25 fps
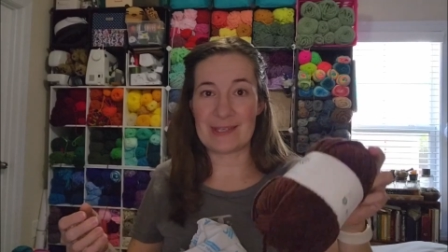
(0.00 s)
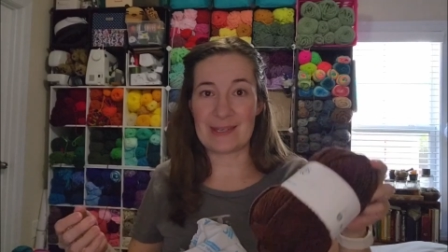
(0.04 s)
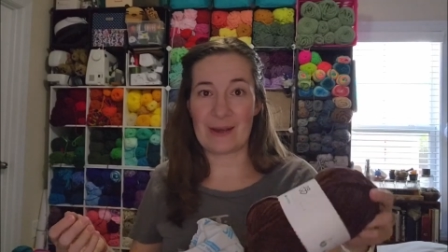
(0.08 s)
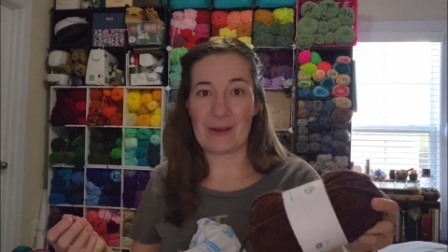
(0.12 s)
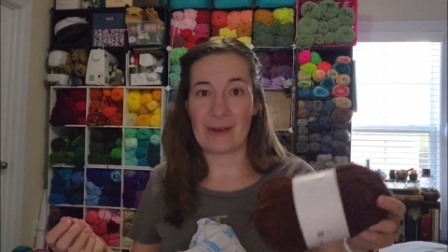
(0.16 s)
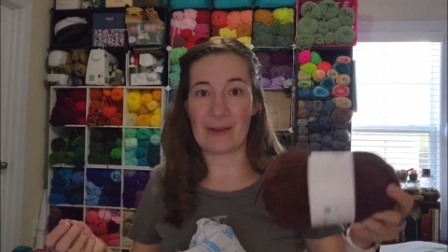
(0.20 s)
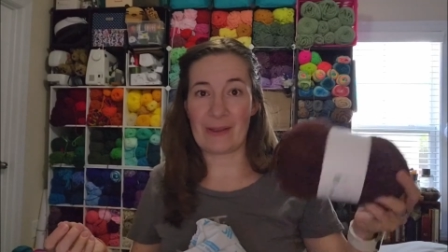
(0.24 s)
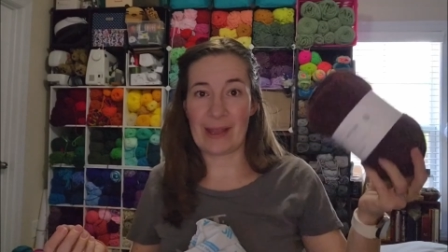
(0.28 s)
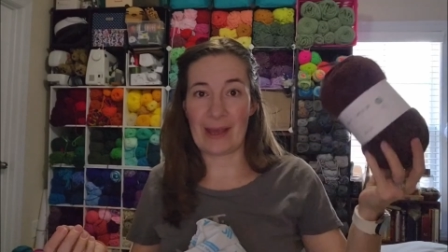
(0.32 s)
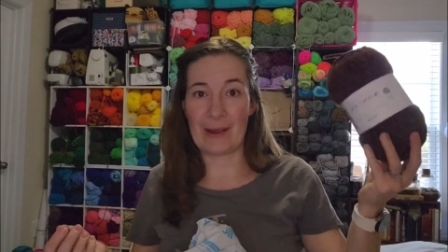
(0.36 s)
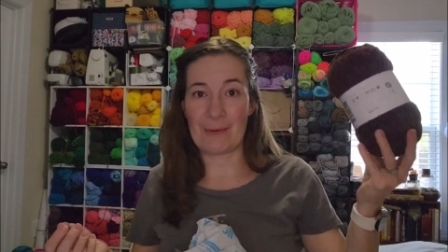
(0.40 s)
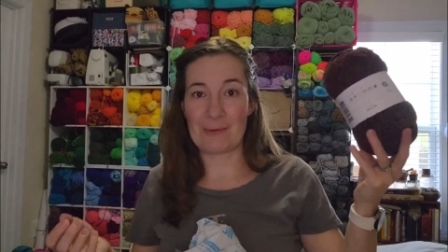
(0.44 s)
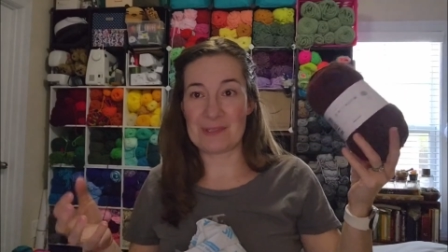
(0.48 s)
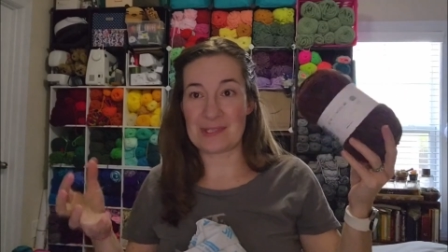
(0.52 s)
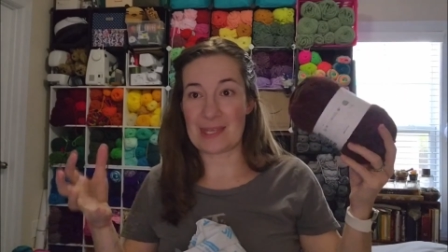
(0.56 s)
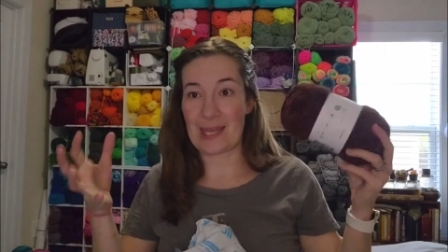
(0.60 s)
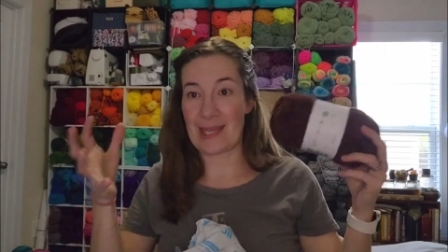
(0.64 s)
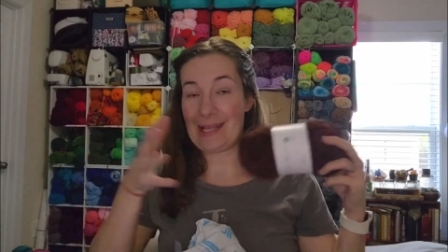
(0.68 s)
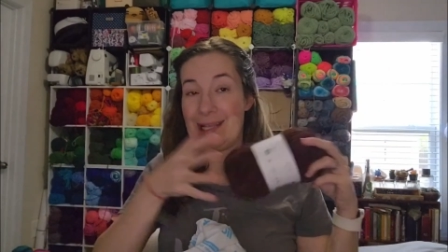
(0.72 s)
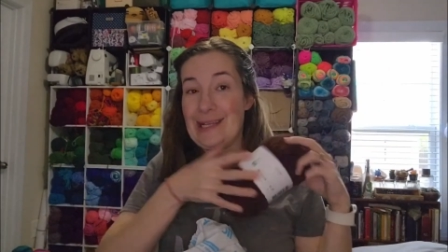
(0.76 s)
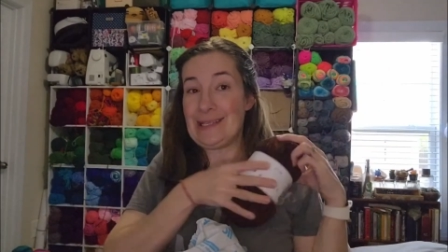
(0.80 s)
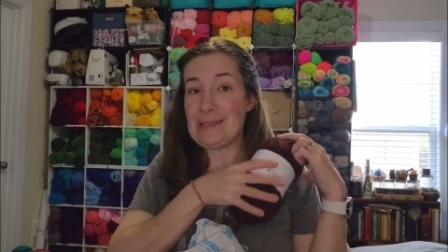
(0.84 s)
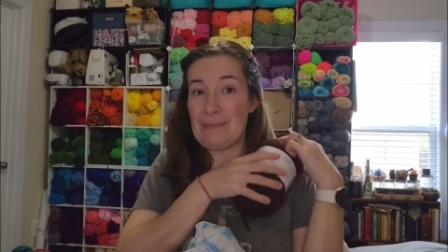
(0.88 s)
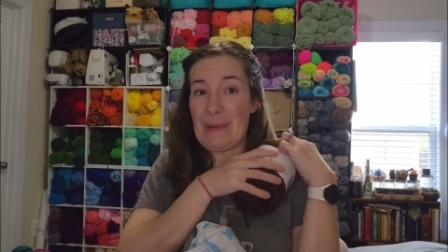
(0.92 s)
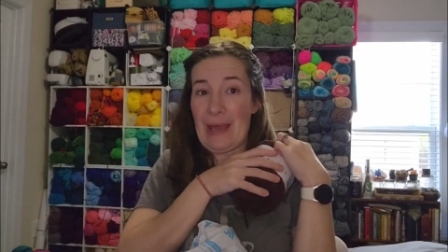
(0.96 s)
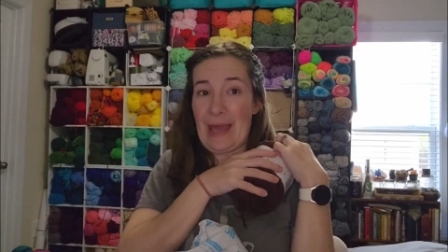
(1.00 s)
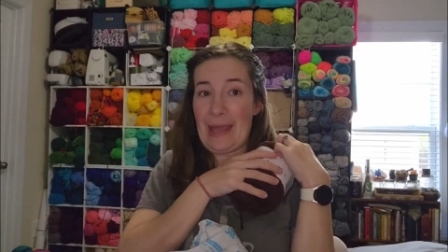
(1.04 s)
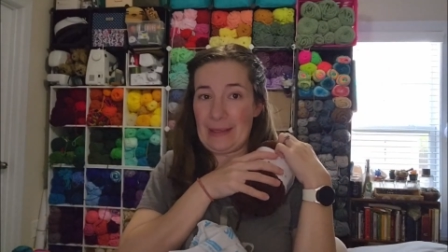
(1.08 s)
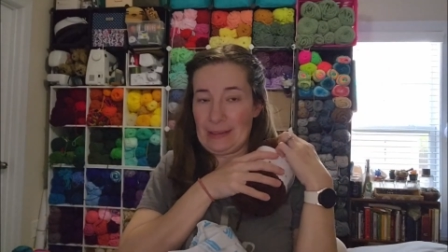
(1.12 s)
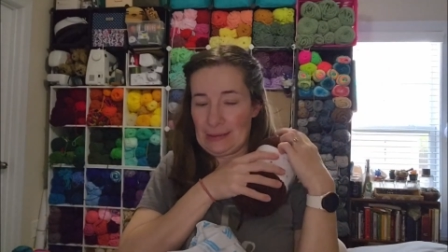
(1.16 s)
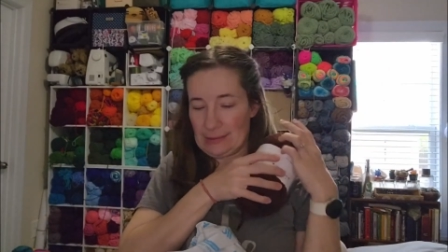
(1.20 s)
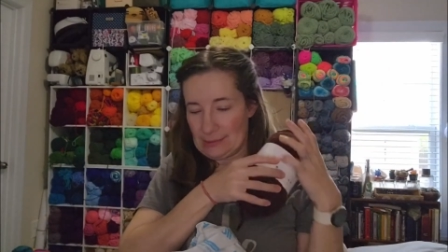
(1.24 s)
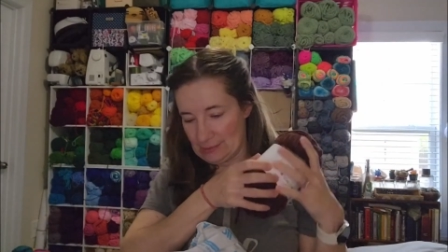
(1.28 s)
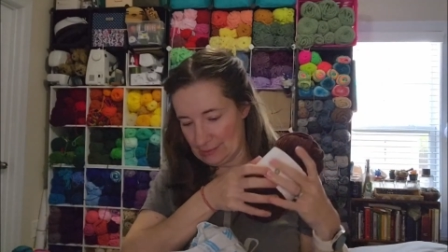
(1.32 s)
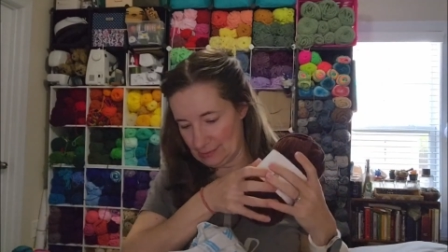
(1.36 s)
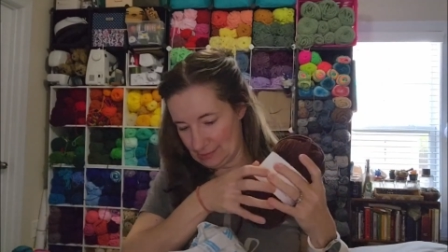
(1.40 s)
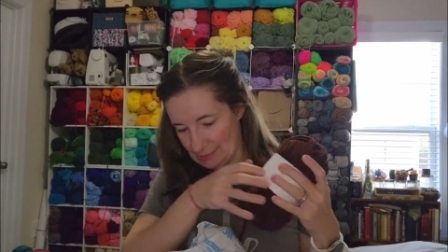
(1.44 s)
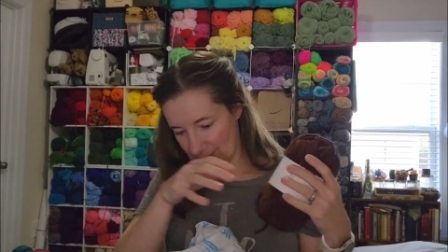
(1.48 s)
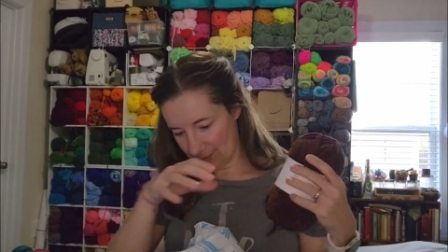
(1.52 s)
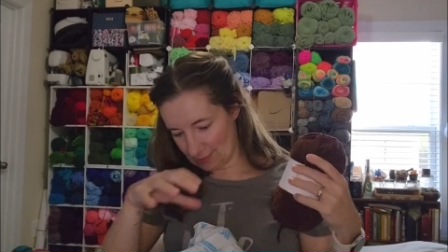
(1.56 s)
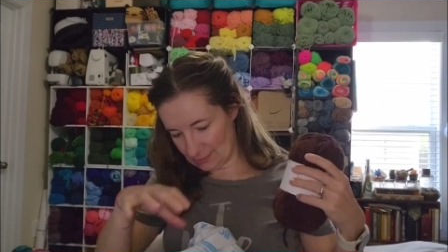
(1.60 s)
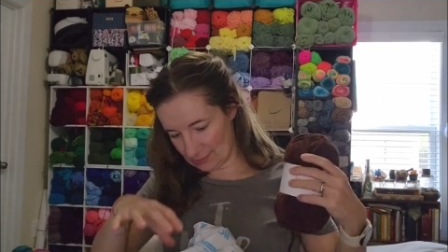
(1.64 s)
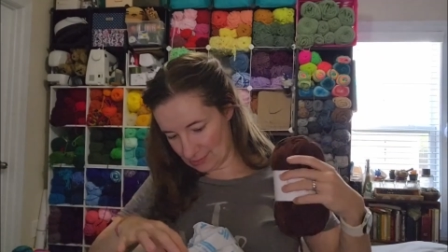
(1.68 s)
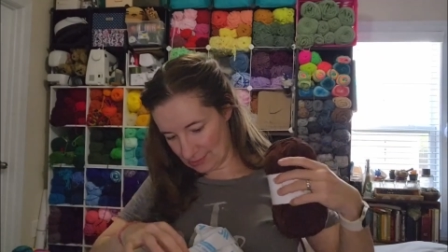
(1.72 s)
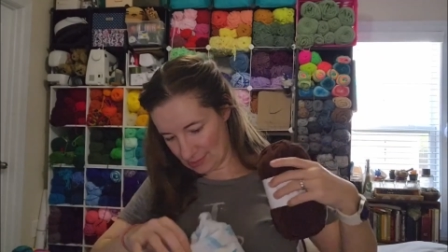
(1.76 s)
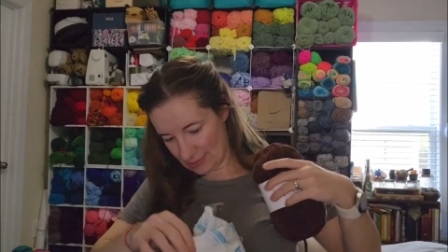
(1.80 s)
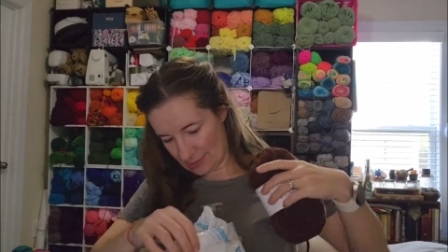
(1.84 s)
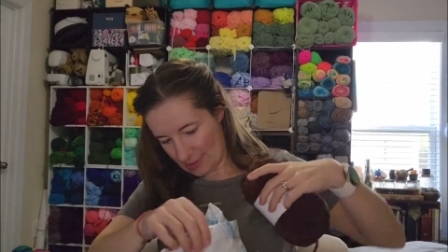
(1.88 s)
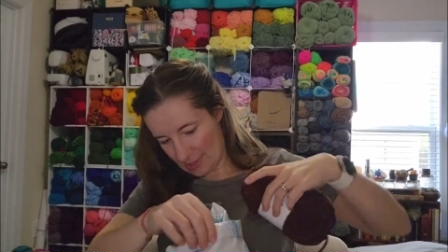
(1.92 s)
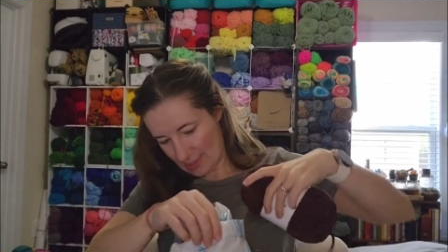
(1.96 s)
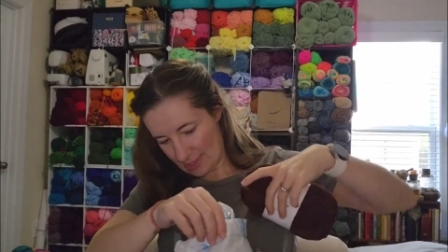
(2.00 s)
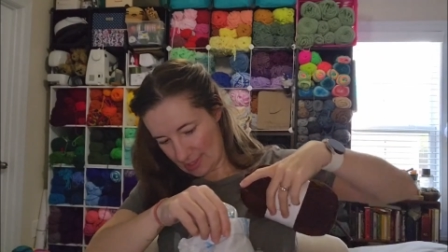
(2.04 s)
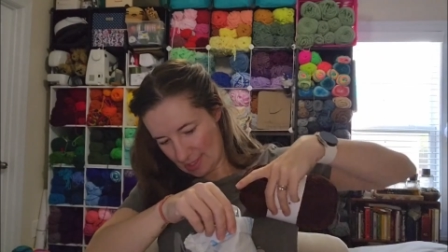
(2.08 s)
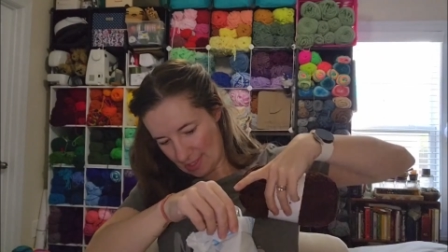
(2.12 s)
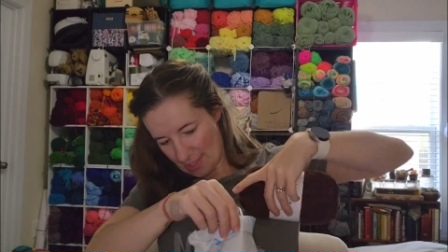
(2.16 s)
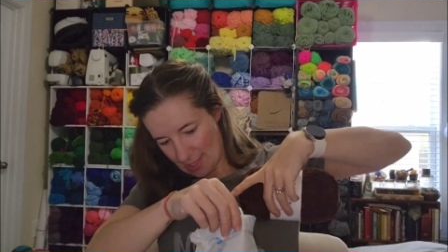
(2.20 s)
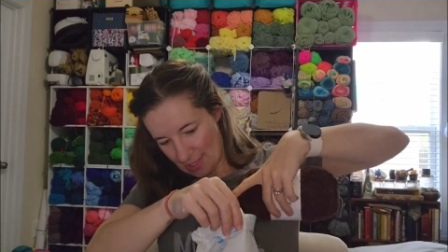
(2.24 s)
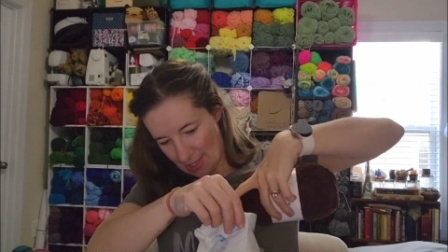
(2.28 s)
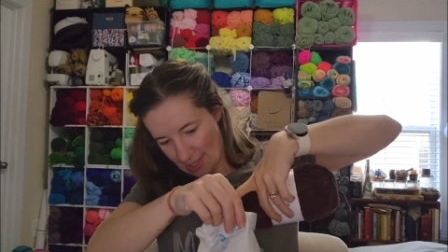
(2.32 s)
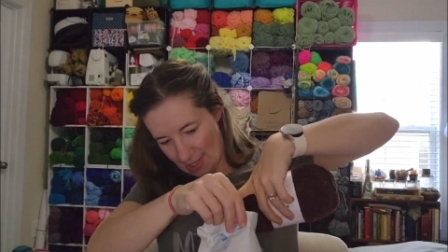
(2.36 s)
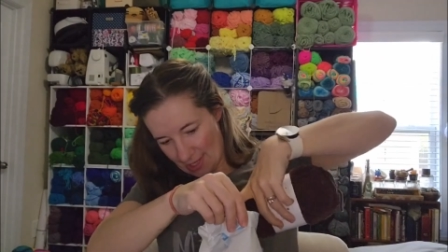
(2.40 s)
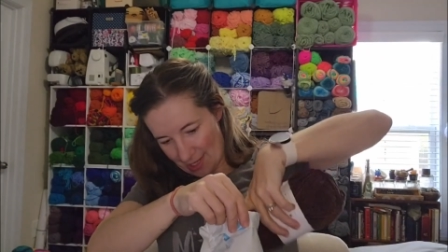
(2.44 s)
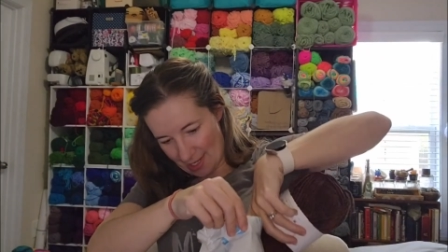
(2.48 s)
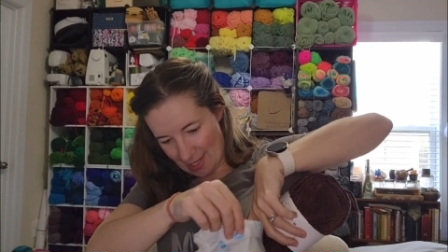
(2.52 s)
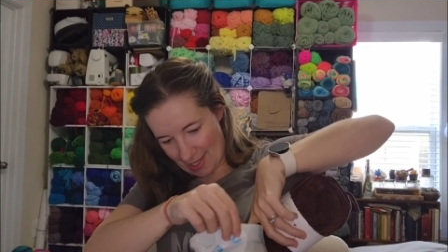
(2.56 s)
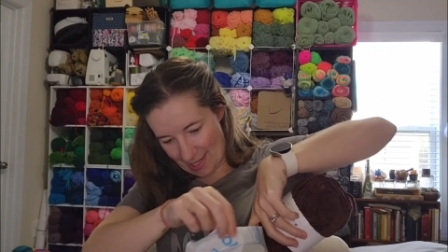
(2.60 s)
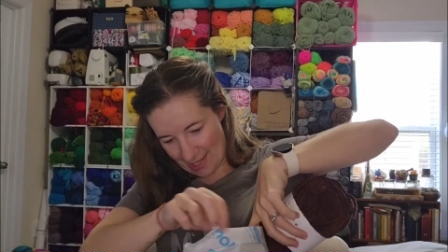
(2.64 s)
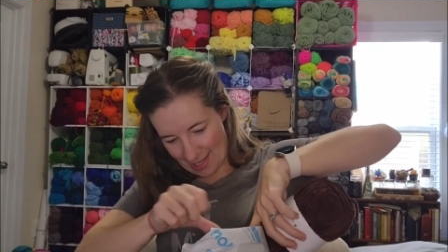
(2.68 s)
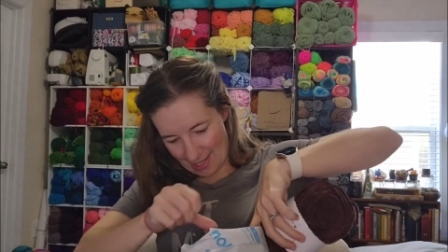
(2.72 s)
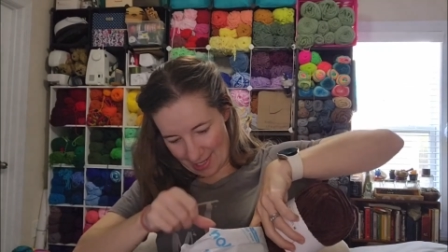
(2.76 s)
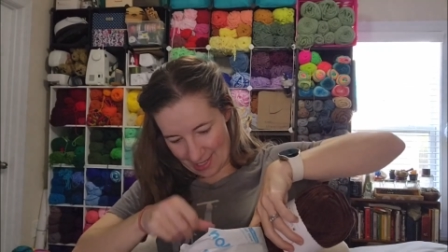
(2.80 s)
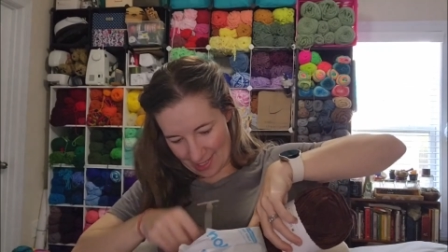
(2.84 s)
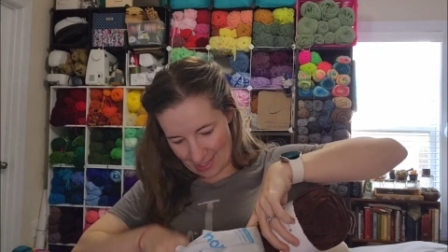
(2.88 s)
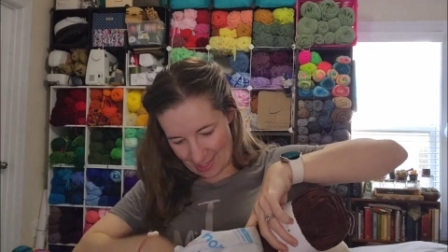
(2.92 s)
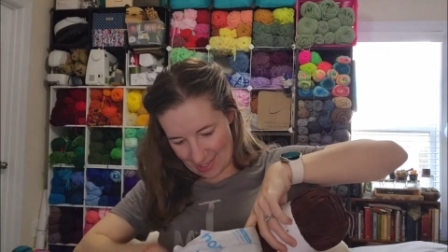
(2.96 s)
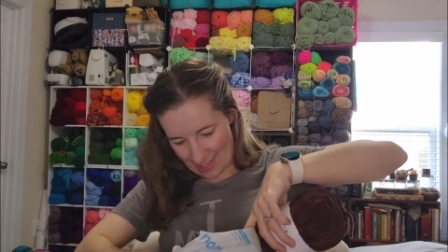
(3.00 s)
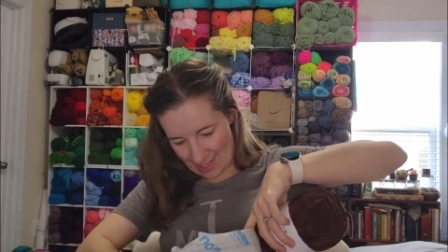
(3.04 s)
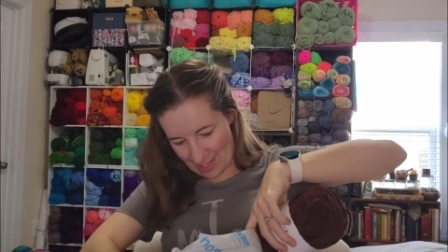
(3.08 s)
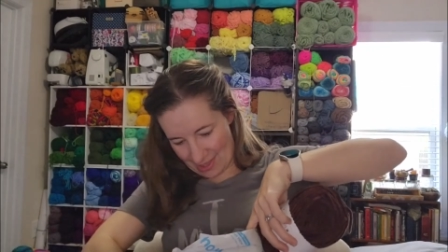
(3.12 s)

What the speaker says: snuggle, I was like, that's mine. And